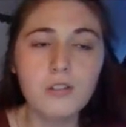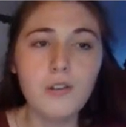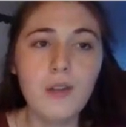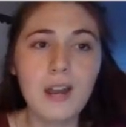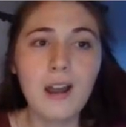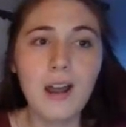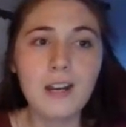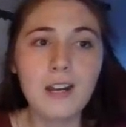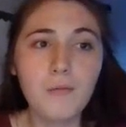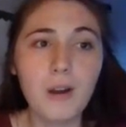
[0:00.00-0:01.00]
So then I
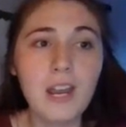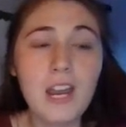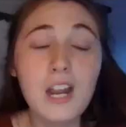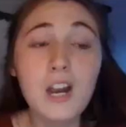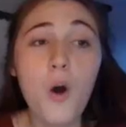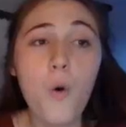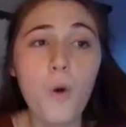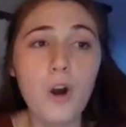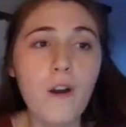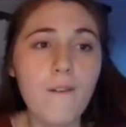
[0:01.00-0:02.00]
need to write it in
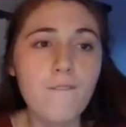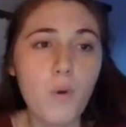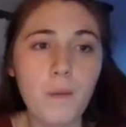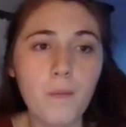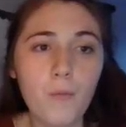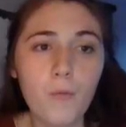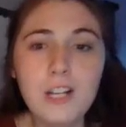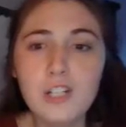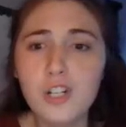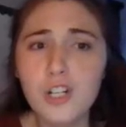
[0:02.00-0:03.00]
word form,
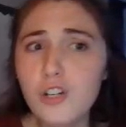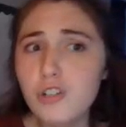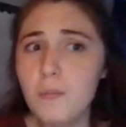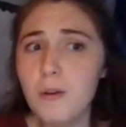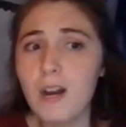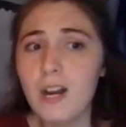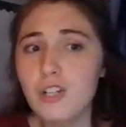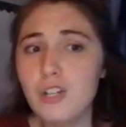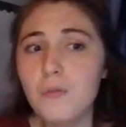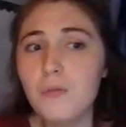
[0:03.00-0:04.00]
which you should be writing
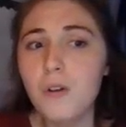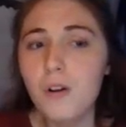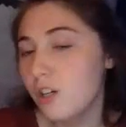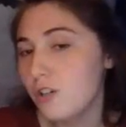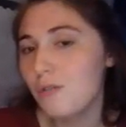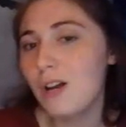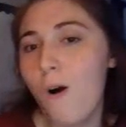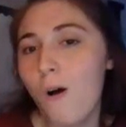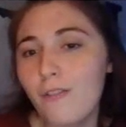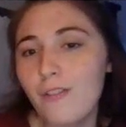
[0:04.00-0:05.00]
too. You're doing
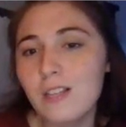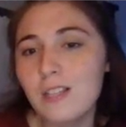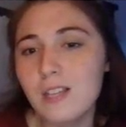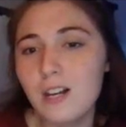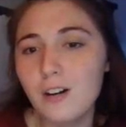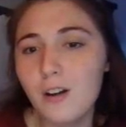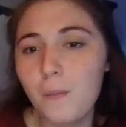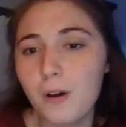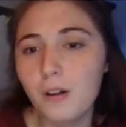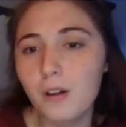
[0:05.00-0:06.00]
all of this in your
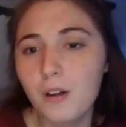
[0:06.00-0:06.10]
notebook.